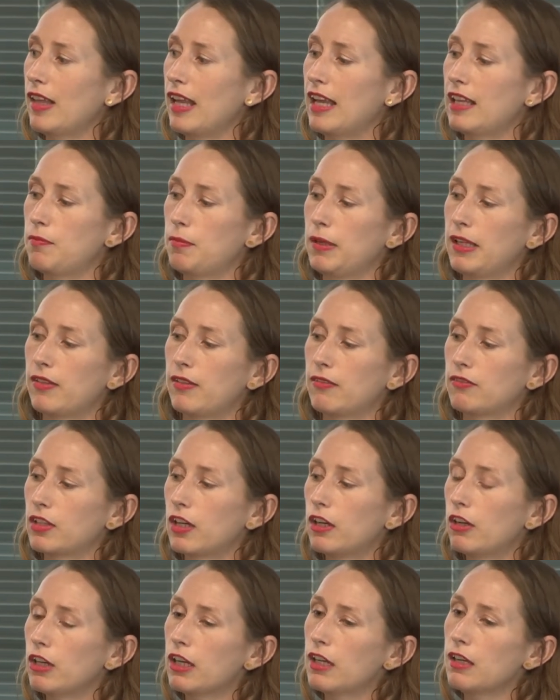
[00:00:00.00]
They had a piece of
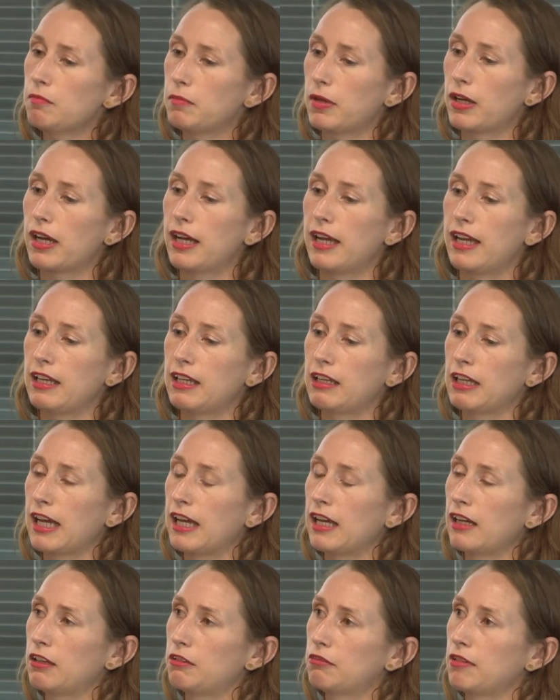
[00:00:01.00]
taonga by
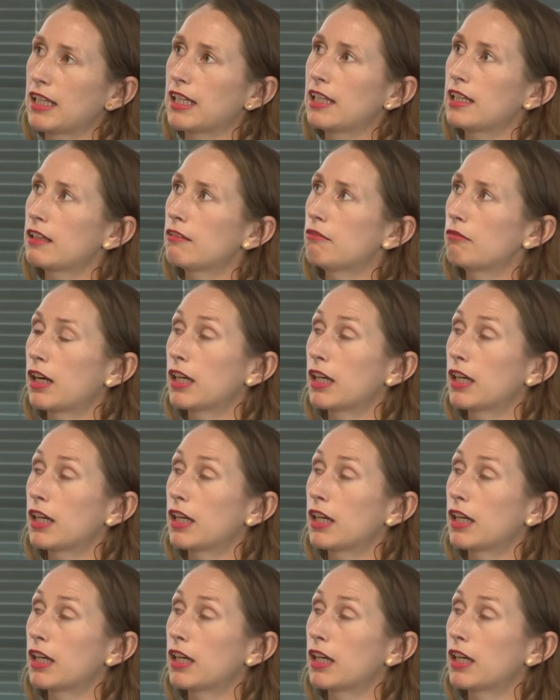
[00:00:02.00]
uh, Rangi,